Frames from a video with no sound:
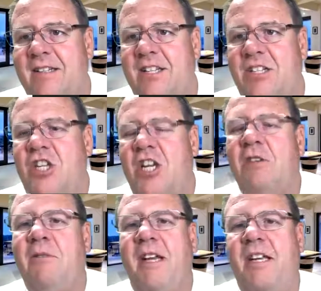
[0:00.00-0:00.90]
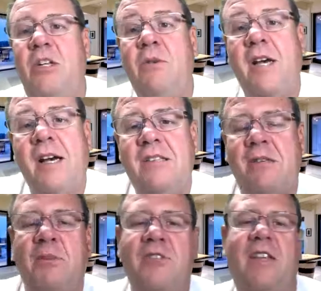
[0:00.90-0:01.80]
to generate new
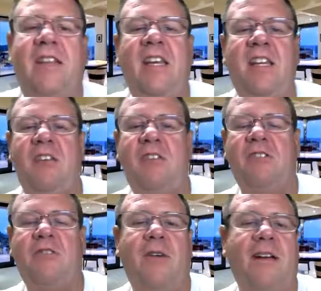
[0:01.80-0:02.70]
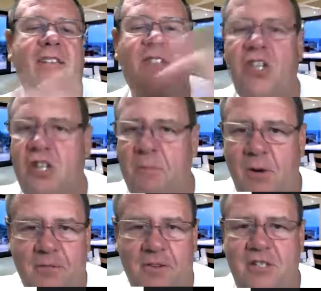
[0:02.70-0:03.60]
customers. And then you just transition them
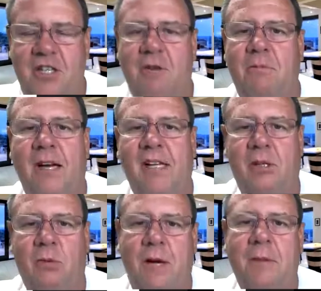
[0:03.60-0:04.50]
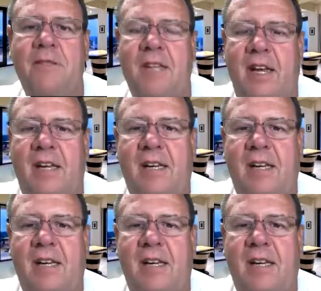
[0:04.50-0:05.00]
over to your regular website.